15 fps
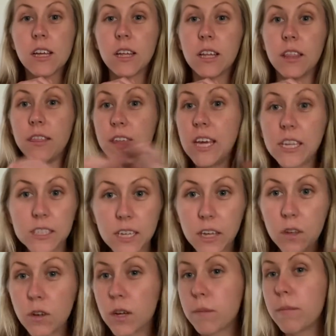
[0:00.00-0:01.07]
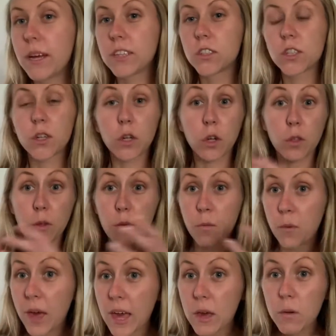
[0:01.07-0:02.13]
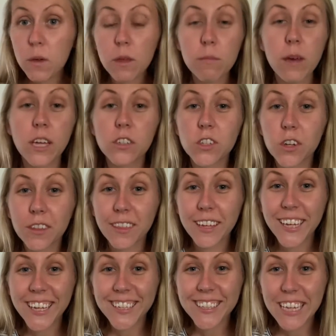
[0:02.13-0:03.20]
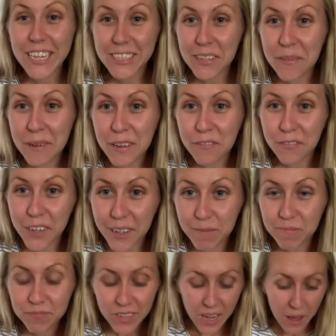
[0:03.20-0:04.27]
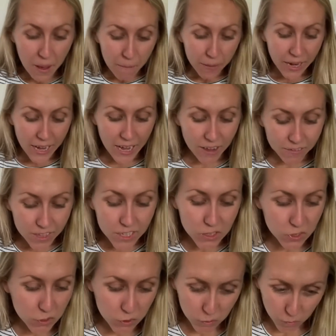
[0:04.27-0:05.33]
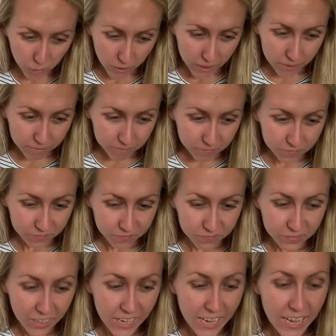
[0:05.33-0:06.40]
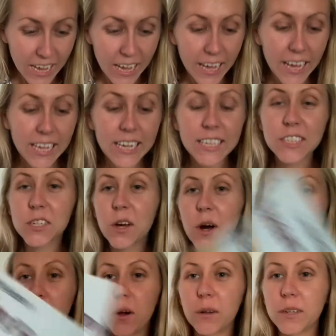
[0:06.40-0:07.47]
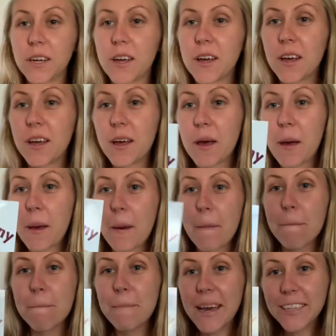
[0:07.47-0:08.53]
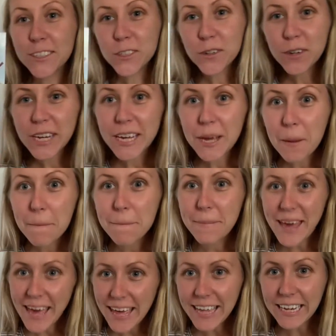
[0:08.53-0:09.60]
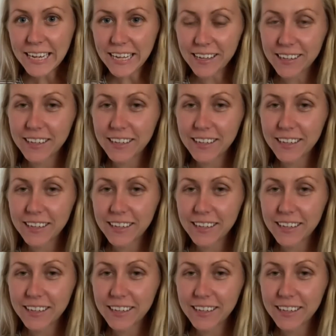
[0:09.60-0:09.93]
things that you can measure, the way we measure things, and it's going to be fun. But I have this story, and it's called Measuring Penny.